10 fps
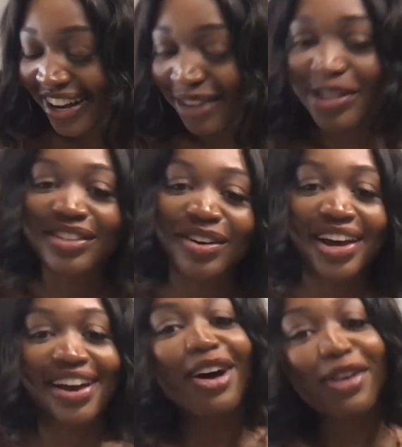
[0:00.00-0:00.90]
I'm just
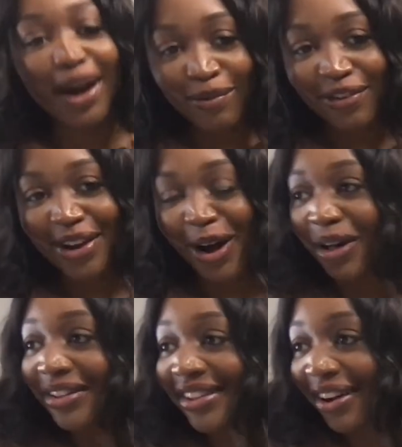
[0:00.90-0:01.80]
okay. I'll grab for
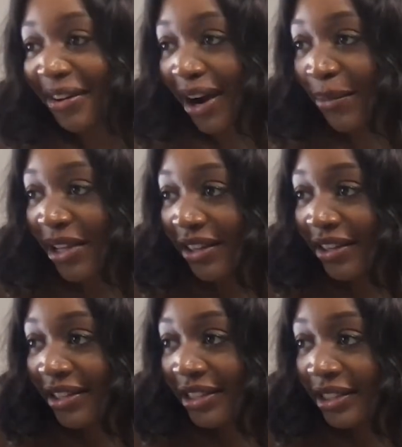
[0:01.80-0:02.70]
y'all. I'll grab it.
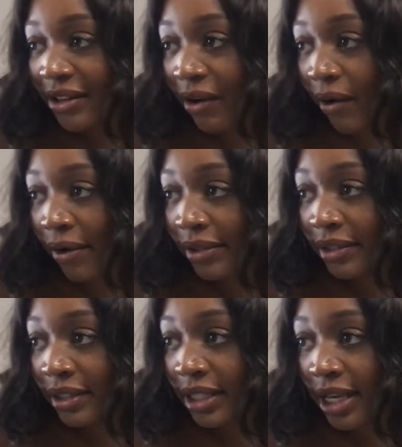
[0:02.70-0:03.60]

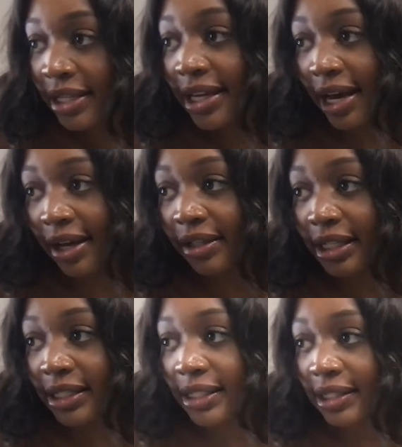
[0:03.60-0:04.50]
Yeah,
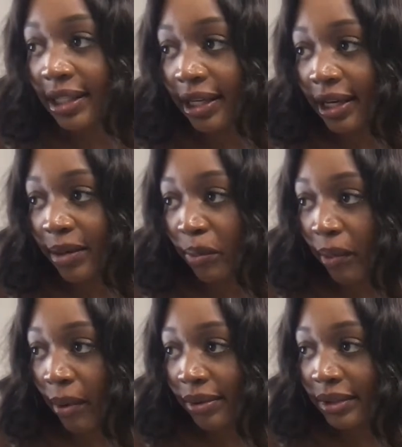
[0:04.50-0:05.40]
consistently. Yep.
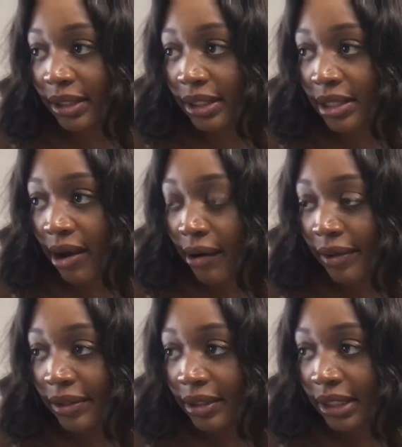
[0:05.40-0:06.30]

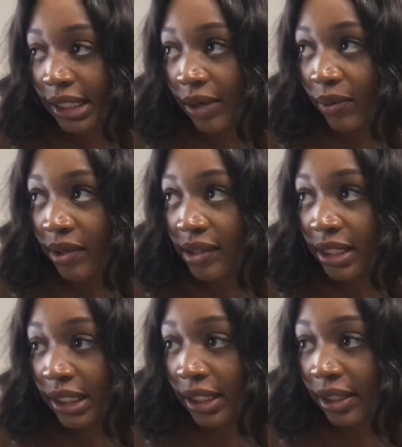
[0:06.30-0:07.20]
I will,
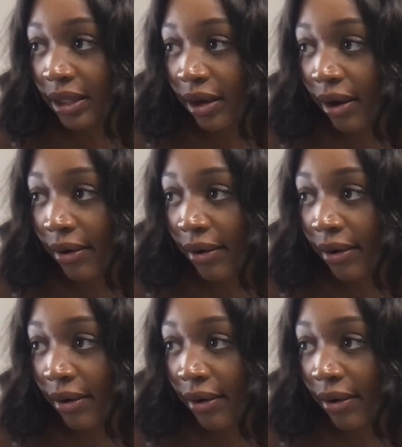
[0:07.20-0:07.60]
Sarah.